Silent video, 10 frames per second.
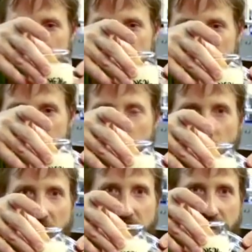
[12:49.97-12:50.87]
just how
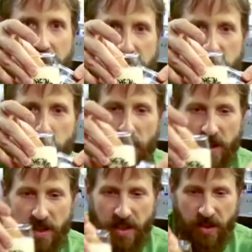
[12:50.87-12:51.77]
bright and
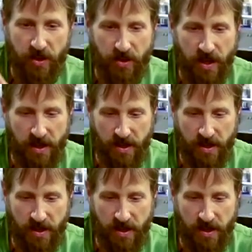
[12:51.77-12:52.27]
sparkling clear that